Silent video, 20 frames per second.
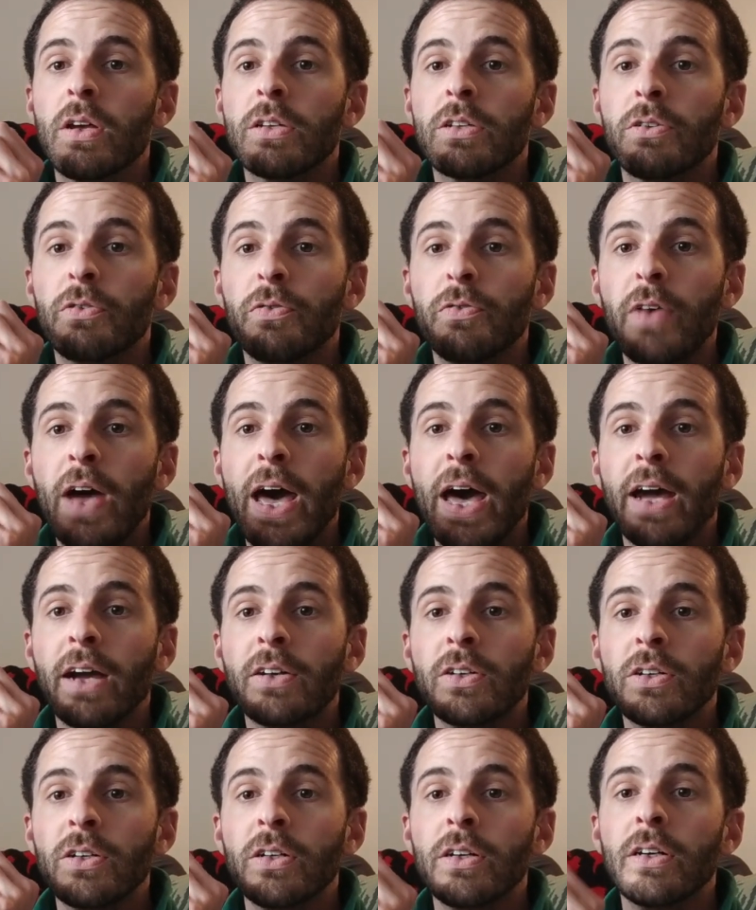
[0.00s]
To
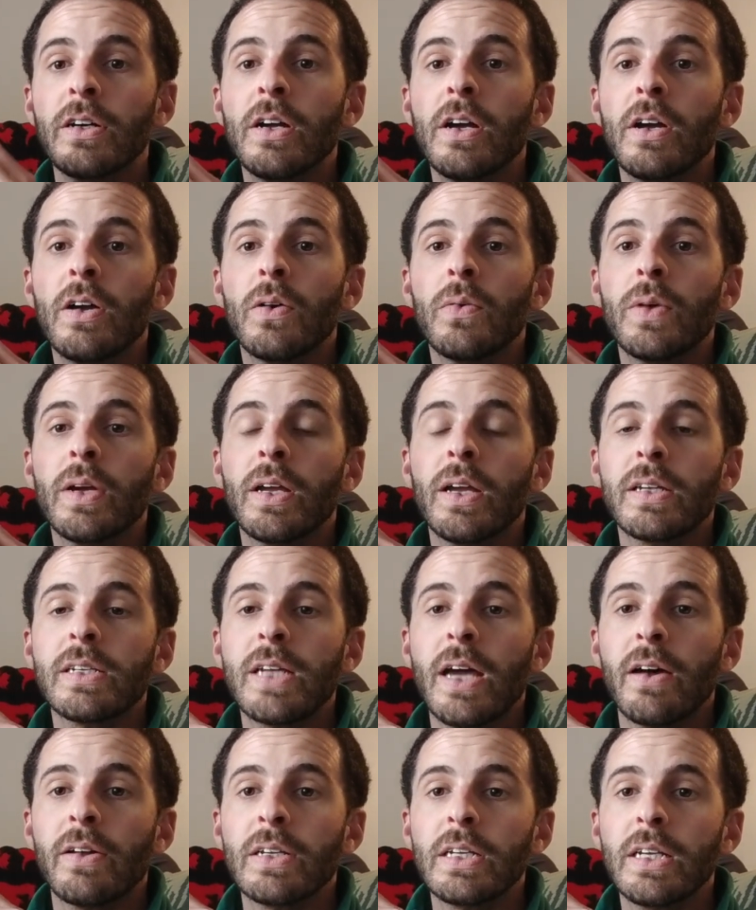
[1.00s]
factor, we get
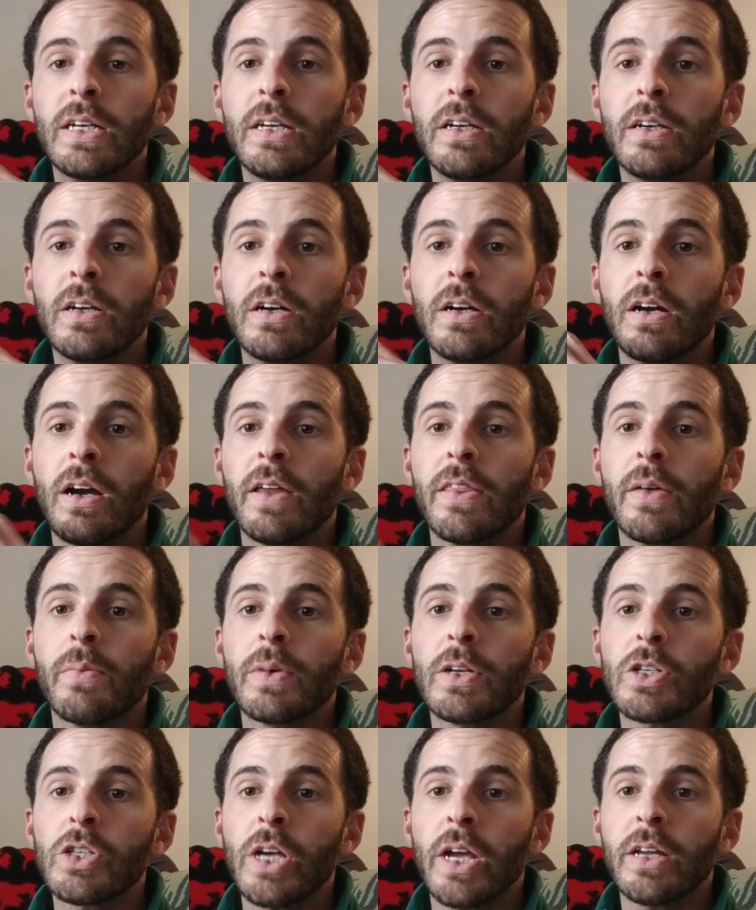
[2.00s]
down to here, and then
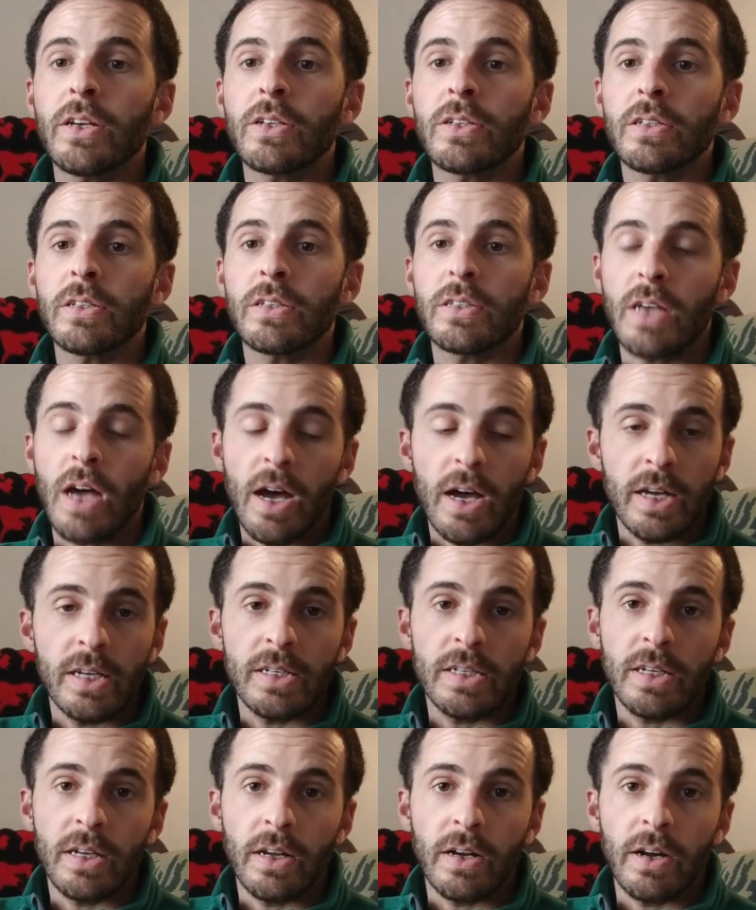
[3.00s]
we change the
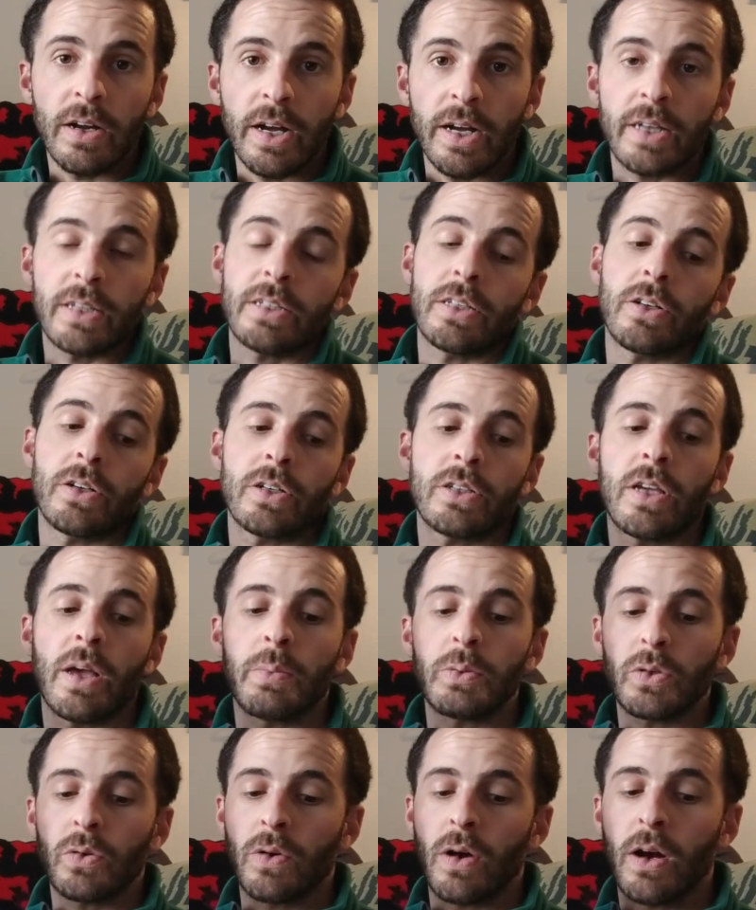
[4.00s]
sign to get our
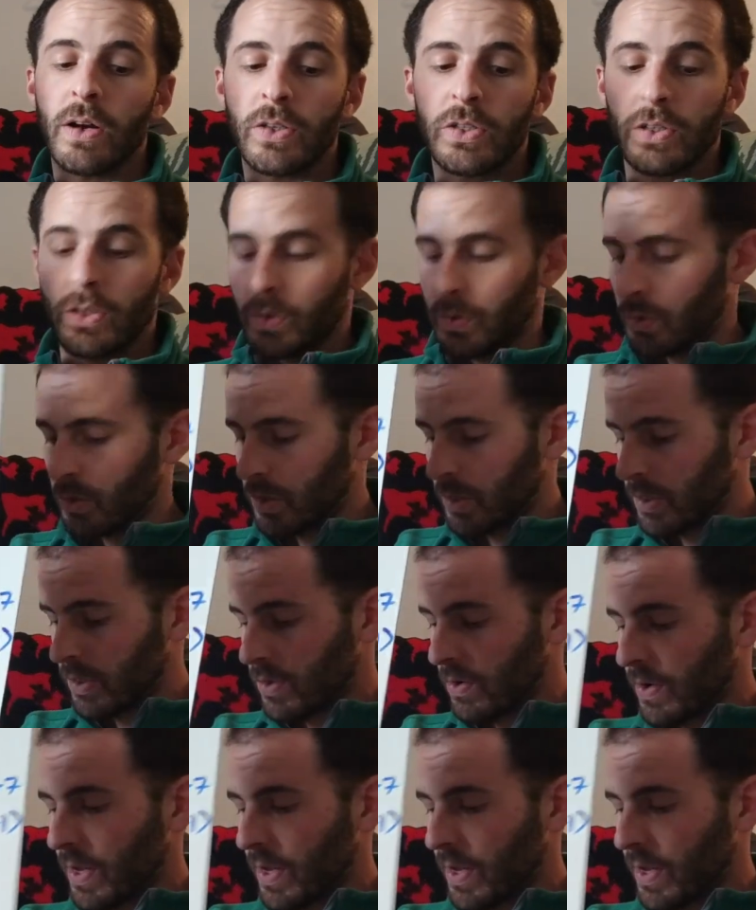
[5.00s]
x-intercepts or our solutions,